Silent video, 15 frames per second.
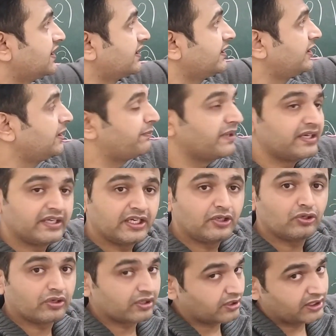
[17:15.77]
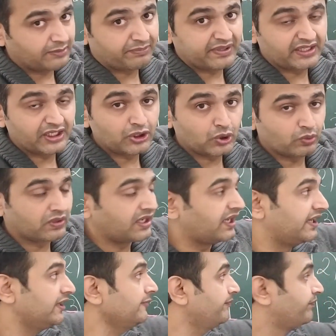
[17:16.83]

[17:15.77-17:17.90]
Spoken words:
are independent or dependent over I.